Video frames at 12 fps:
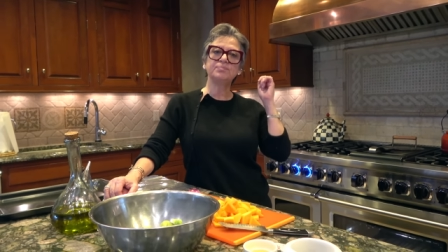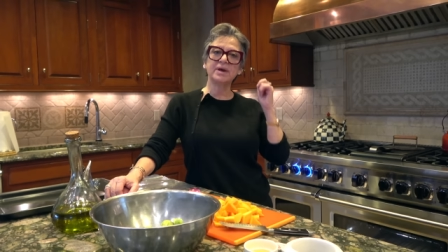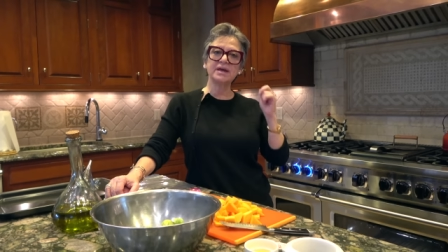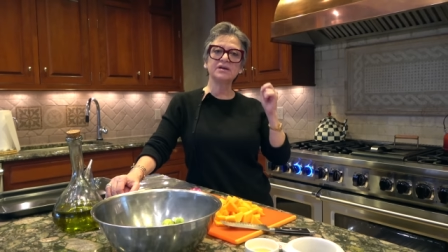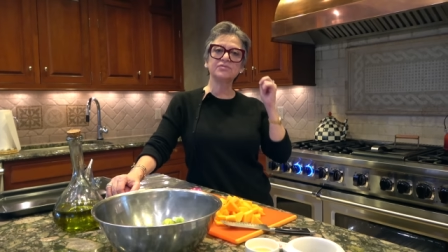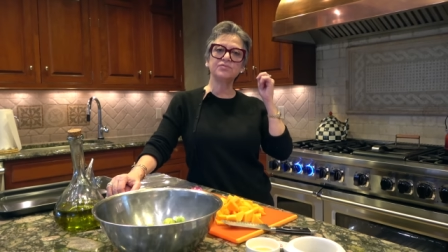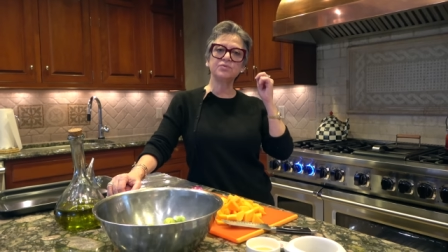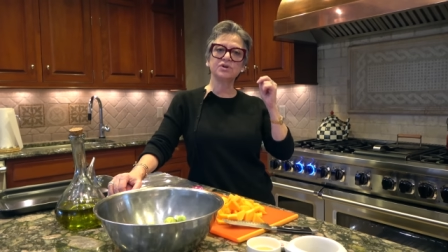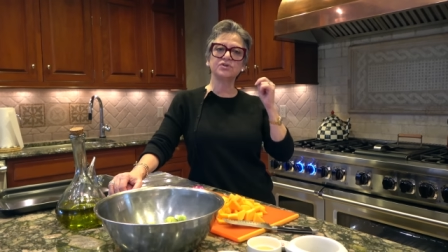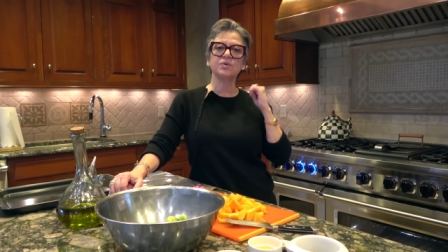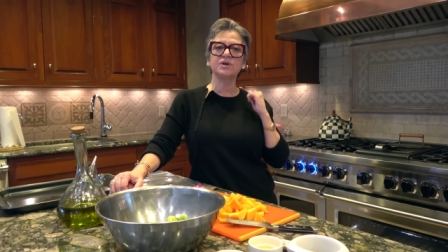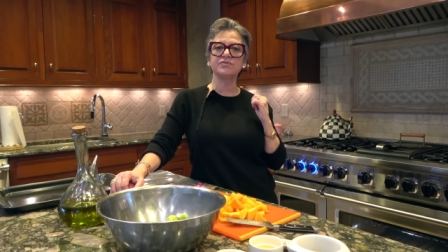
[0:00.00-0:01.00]
Bake
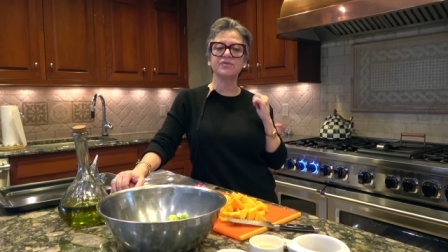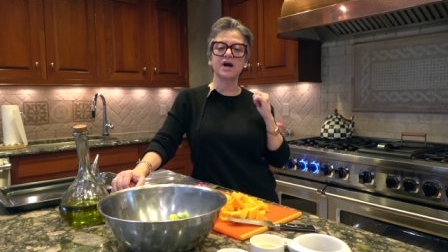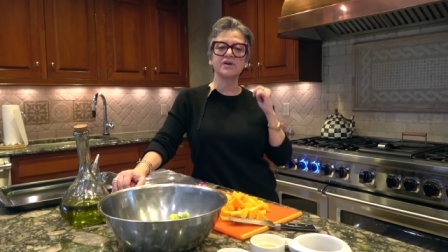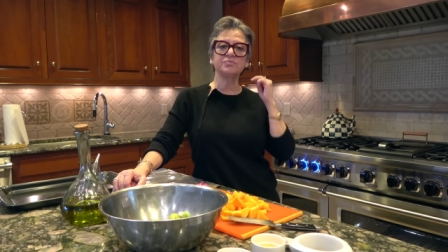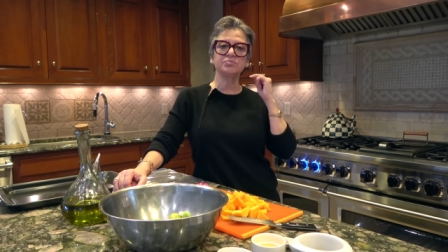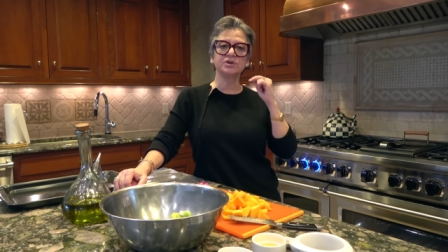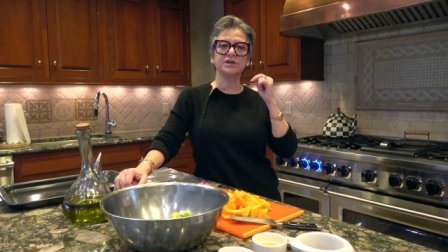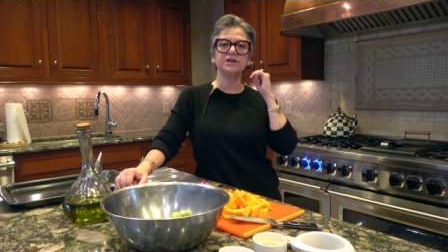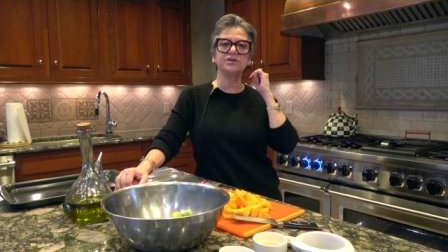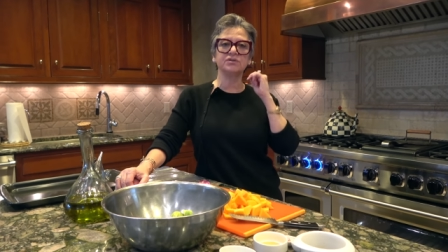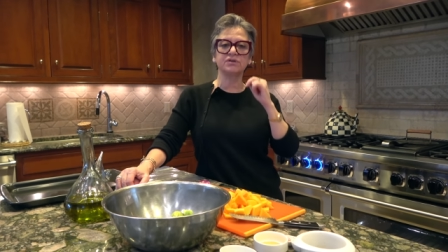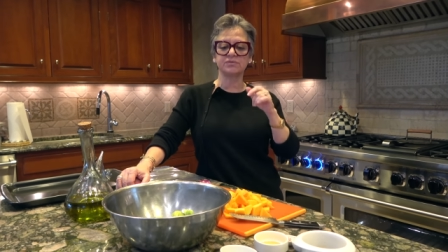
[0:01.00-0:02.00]
425,
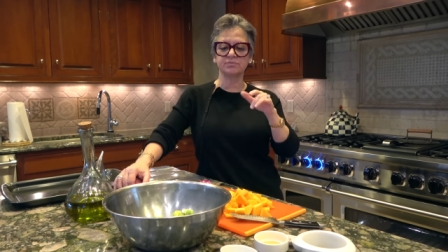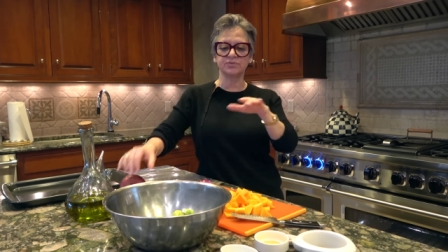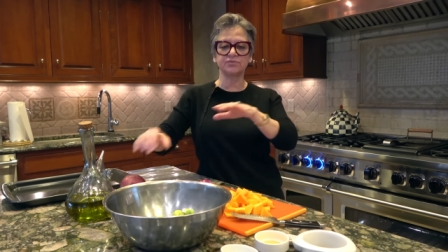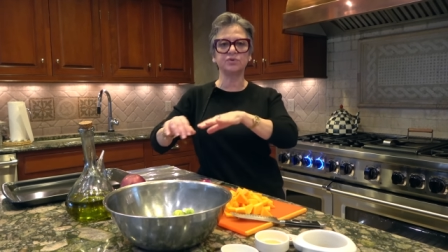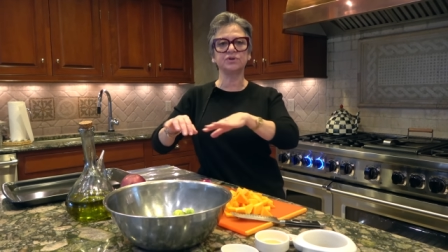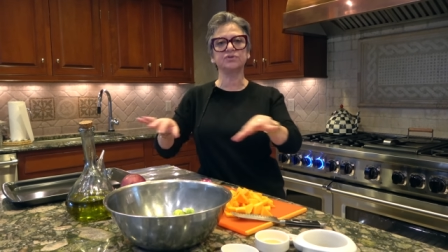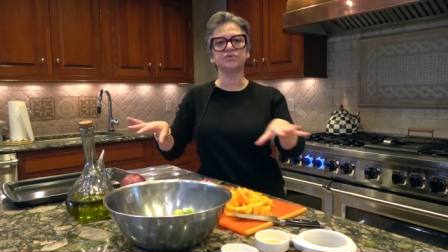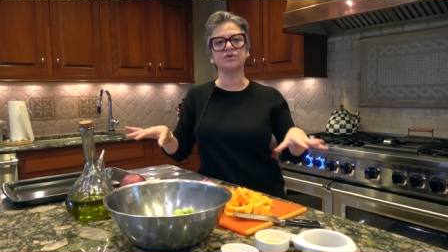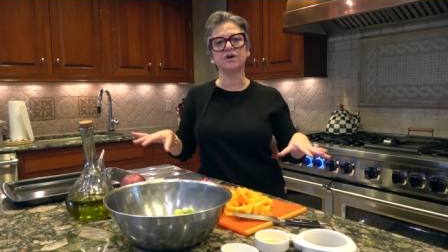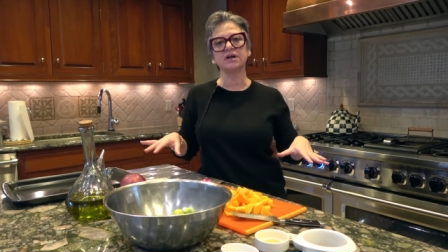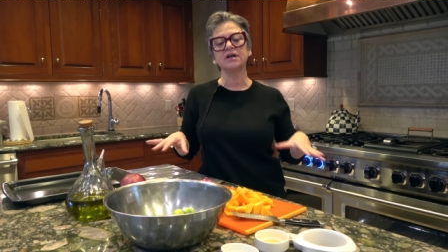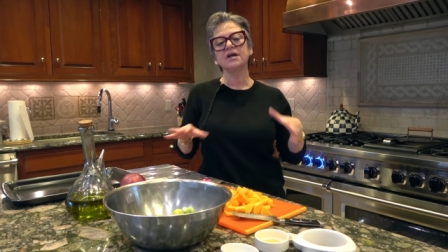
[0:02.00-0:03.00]
preheat your oven before you
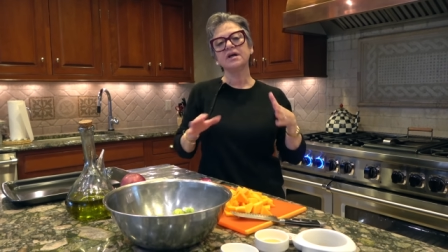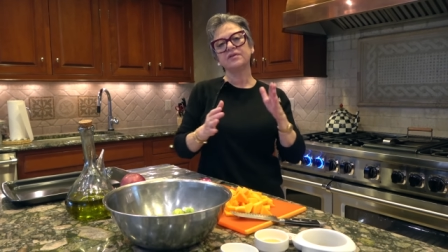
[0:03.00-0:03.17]
start.